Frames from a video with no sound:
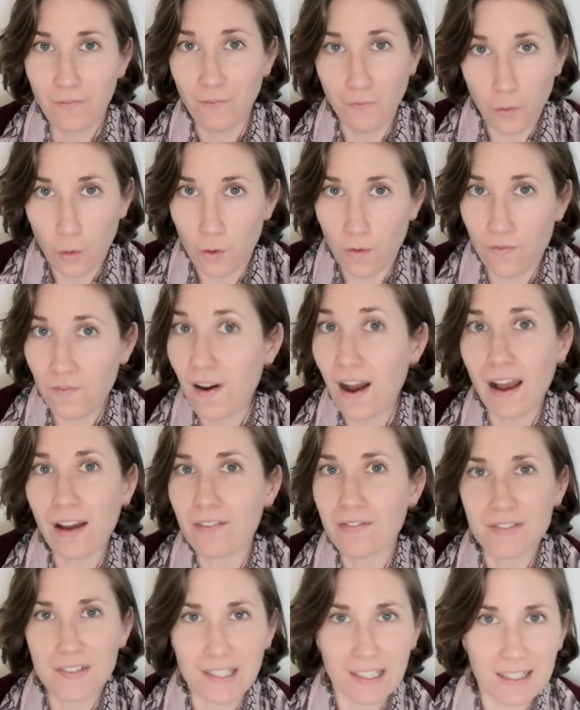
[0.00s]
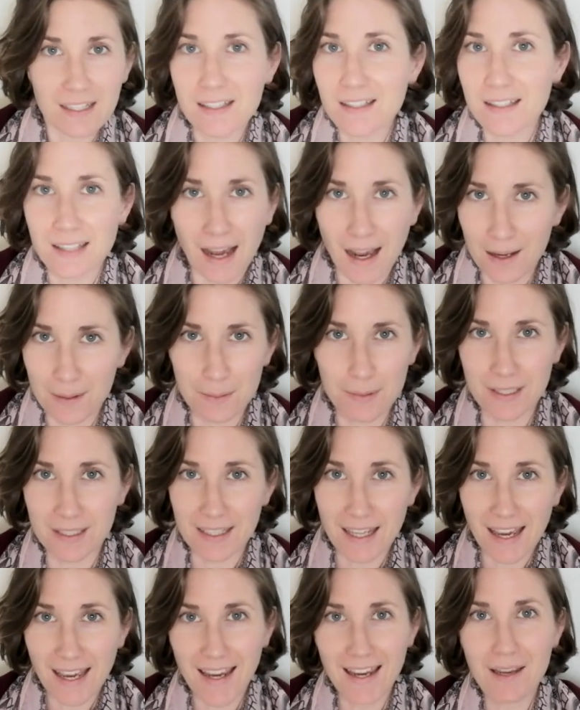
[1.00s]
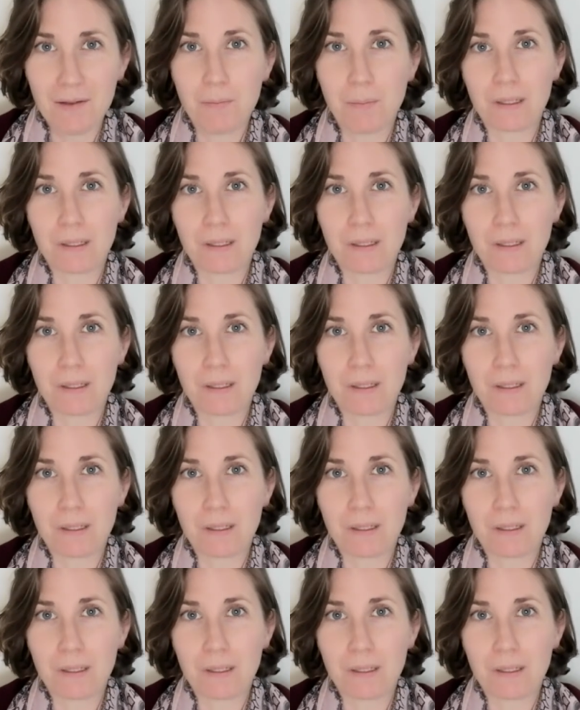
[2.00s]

four, five, six times a day.